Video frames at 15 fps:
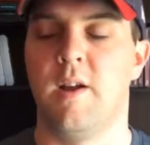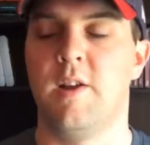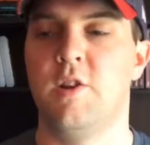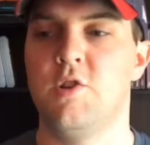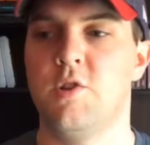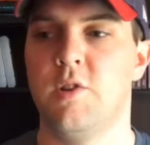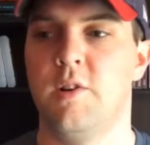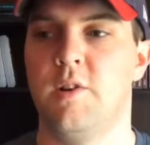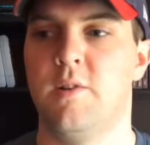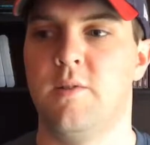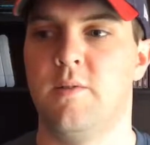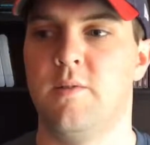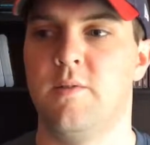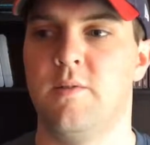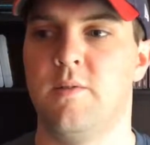I
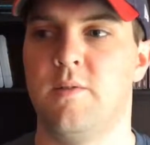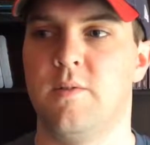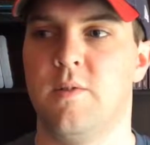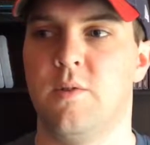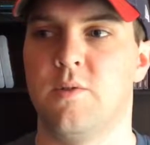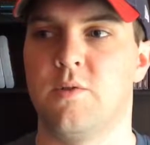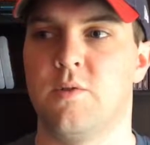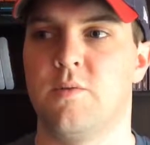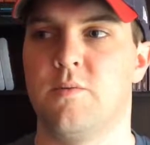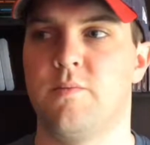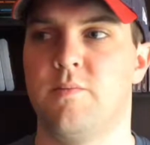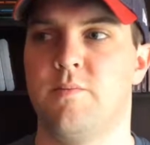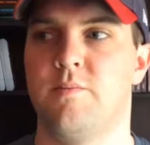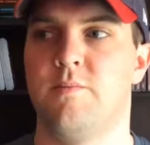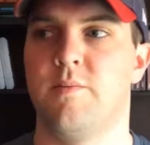usually don't
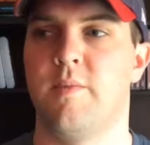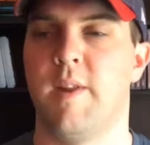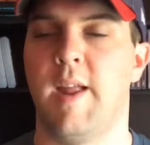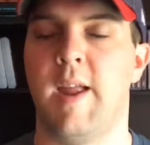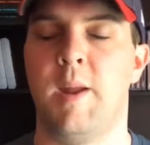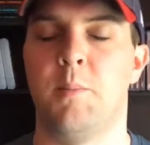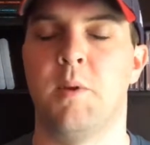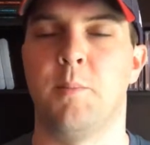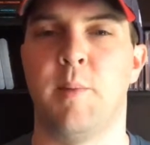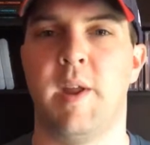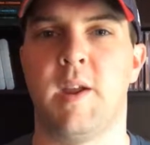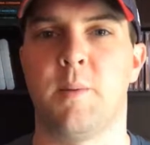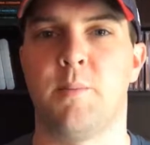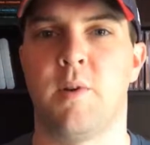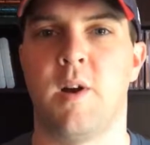aim to
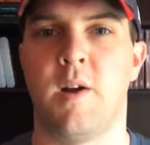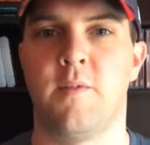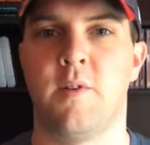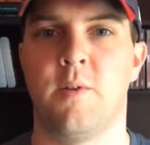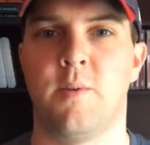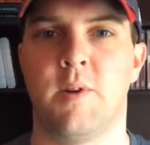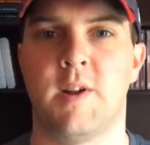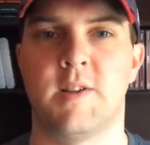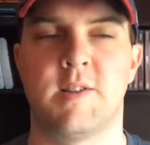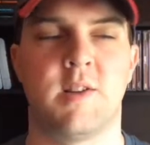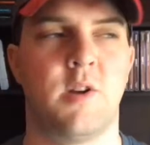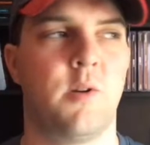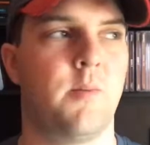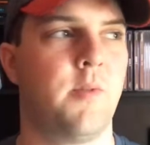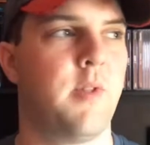make a profit when I
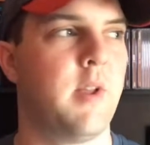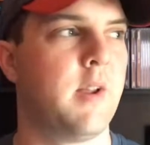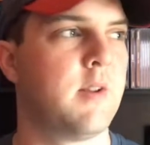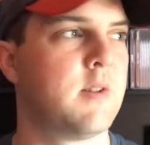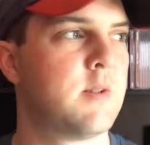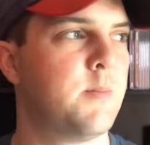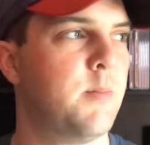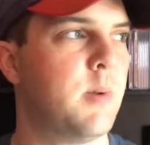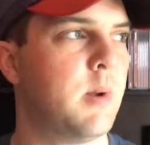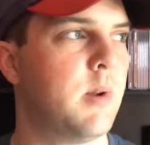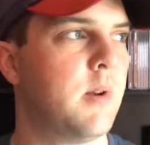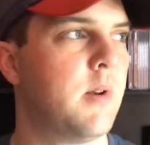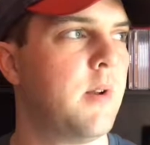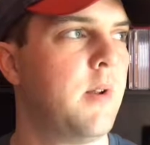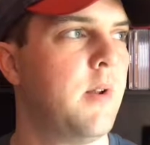sell things,
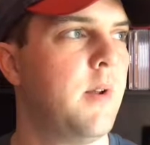but